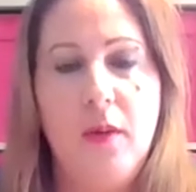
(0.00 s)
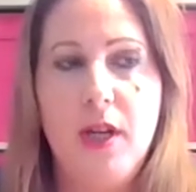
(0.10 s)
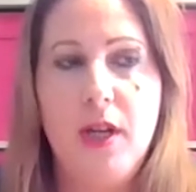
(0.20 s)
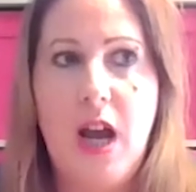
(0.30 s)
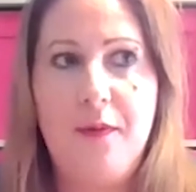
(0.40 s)
I
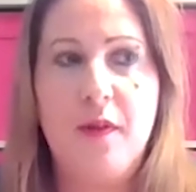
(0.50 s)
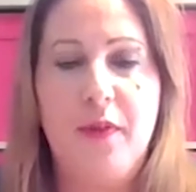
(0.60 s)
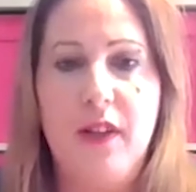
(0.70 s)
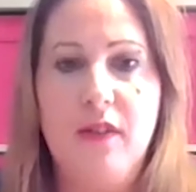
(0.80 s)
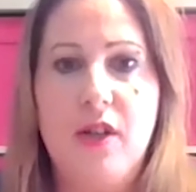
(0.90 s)
mean, you have to
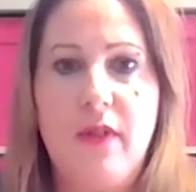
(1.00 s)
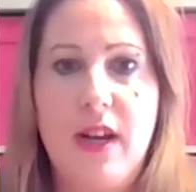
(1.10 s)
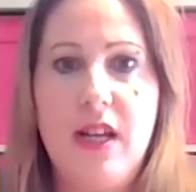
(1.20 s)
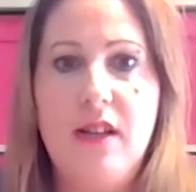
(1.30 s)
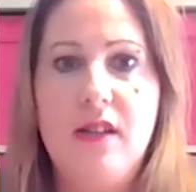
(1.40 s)
filter
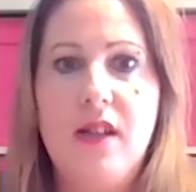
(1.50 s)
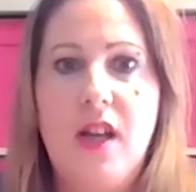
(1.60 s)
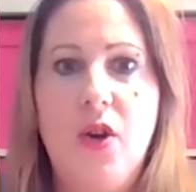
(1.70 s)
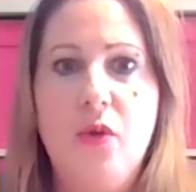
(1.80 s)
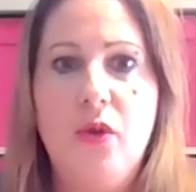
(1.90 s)
it,
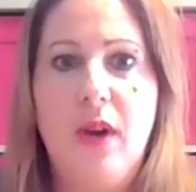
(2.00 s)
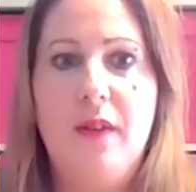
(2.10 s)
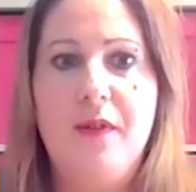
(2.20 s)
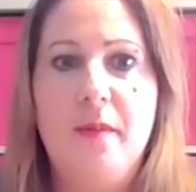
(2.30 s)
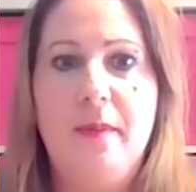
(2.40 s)
so you
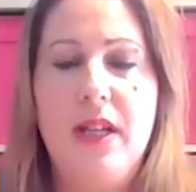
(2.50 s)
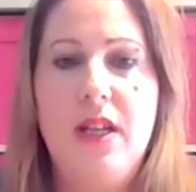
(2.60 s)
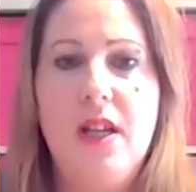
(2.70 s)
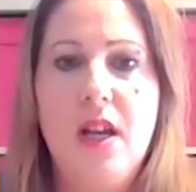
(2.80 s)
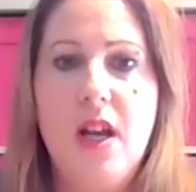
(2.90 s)
have to
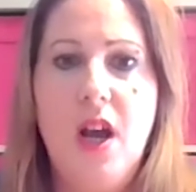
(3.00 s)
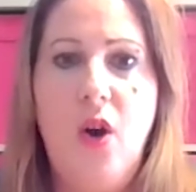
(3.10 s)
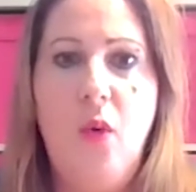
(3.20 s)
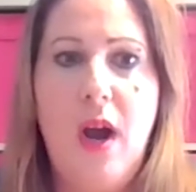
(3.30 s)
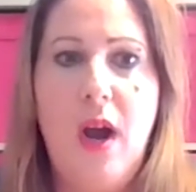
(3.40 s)
be
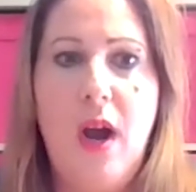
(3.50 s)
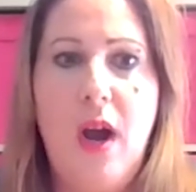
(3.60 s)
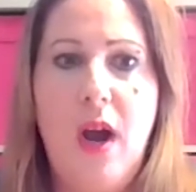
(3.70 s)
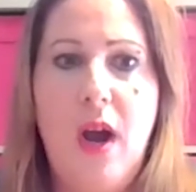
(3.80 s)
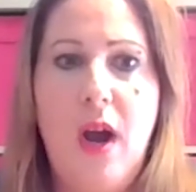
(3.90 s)
aware
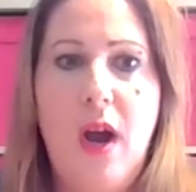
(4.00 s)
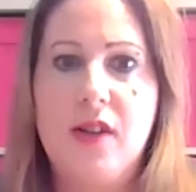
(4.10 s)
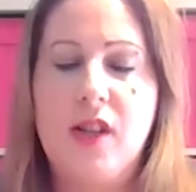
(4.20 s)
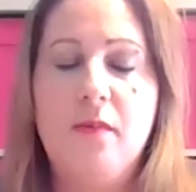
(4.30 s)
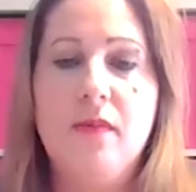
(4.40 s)
that there are
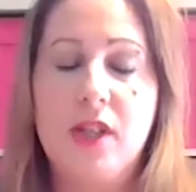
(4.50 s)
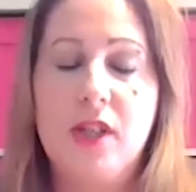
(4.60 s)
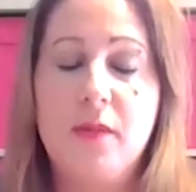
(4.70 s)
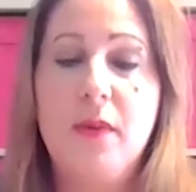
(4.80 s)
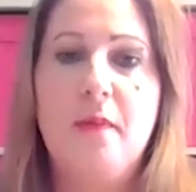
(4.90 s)
some
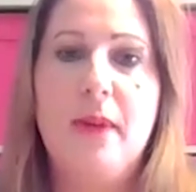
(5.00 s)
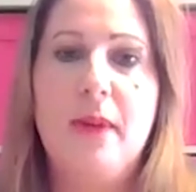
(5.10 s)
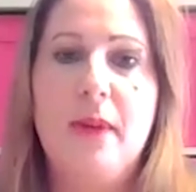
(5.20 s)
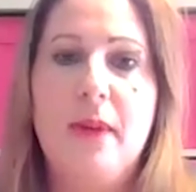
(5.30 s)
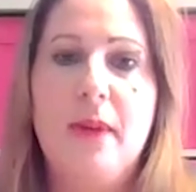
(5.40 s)

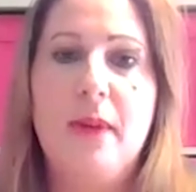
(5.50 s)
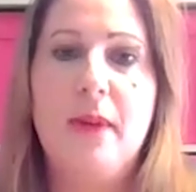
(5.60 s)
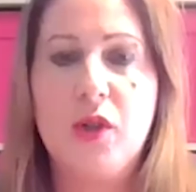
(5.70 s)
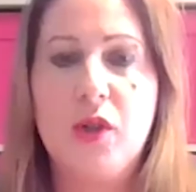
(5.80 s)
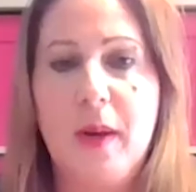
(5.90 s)

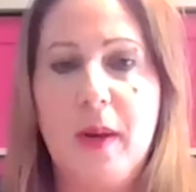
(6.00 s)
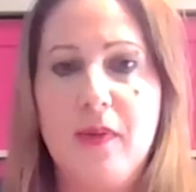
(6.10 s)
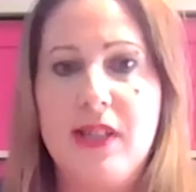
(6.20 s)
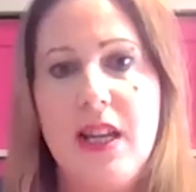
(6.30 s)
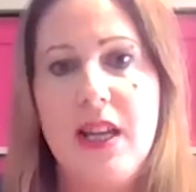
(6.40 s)
information or some
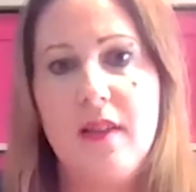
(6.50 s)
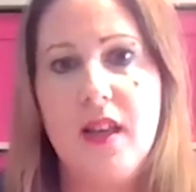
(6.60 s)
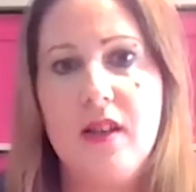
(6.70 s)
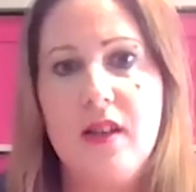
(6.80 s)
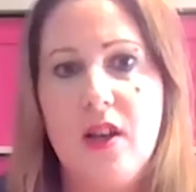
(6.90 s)
people saying
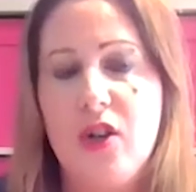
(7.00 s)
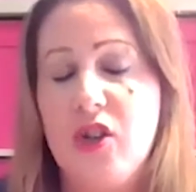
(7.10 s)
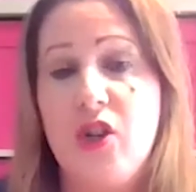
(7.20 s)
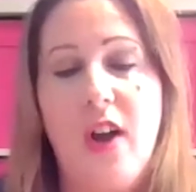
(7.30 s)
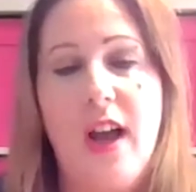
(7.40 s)
things that are
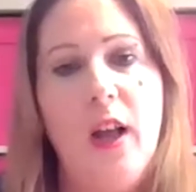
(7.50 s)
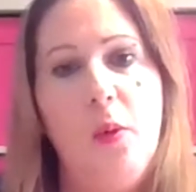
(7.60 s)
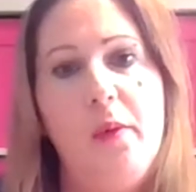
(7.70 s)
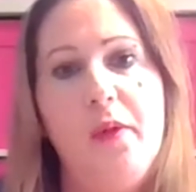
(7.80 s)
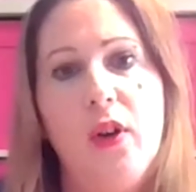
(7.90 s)
just not
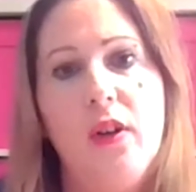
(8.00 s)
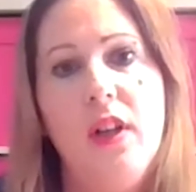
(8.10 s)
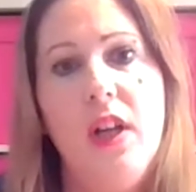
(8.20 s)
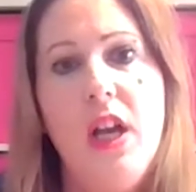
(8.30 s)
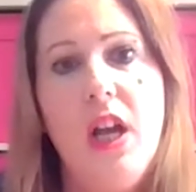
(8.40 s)

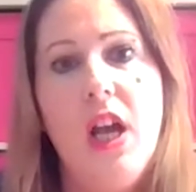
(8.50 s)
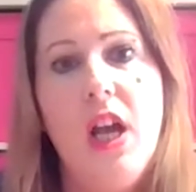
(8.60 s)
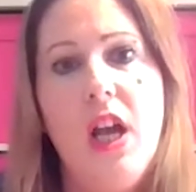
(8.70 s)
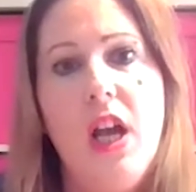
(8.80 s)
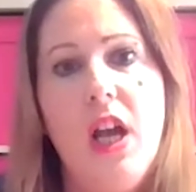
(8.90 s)
helpful,
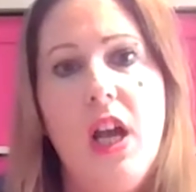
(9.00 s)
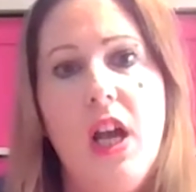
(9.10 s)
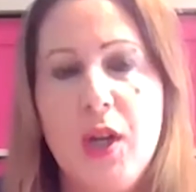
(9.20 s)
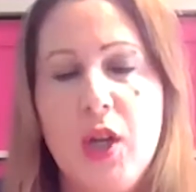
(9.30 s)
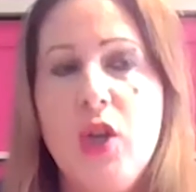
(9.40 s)

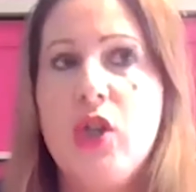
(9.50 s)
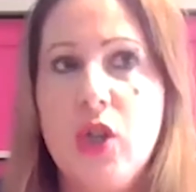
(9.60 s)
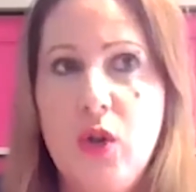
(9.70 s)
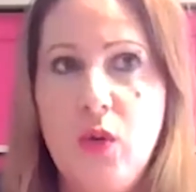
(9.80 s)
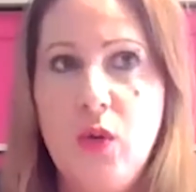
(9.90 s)
but
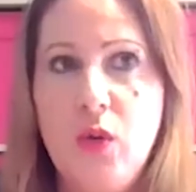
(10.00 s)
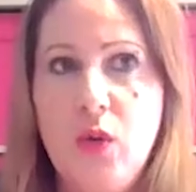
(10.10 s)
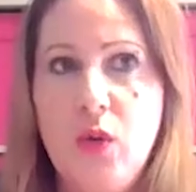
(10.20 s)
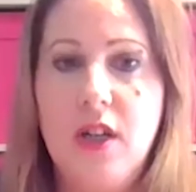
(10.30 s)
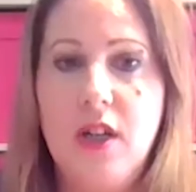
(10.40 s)
you do
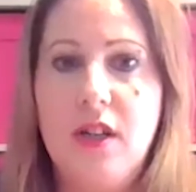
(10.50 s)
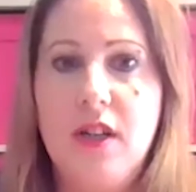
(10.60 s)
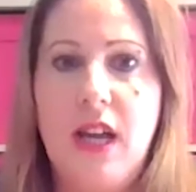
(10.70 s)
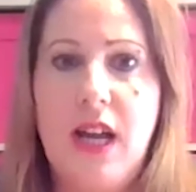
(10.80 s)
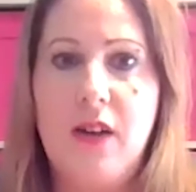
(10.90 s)

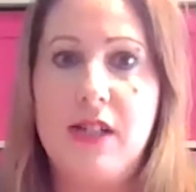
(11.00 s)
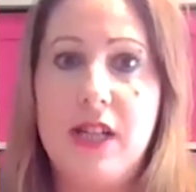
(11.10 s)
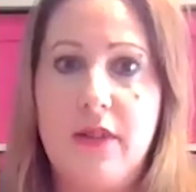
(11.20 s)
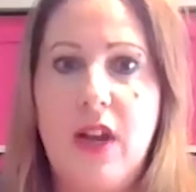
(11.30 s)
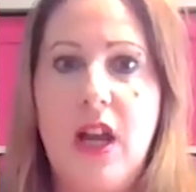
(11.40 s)
learn how
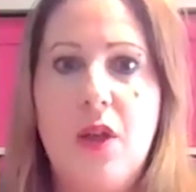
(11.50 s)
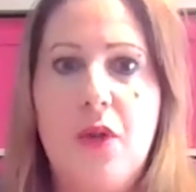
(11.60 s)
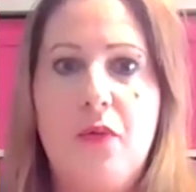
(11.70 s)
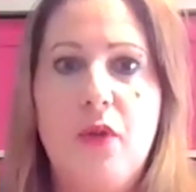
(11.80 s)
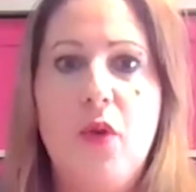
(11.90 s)
to
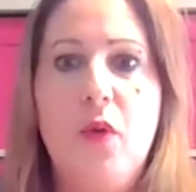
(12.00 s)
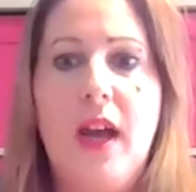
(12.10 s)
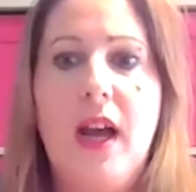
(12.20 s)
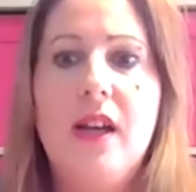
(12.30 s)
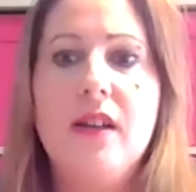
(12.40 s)
navigate through
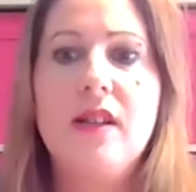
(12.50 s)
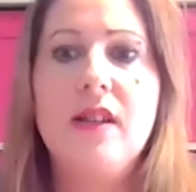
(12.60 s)
that.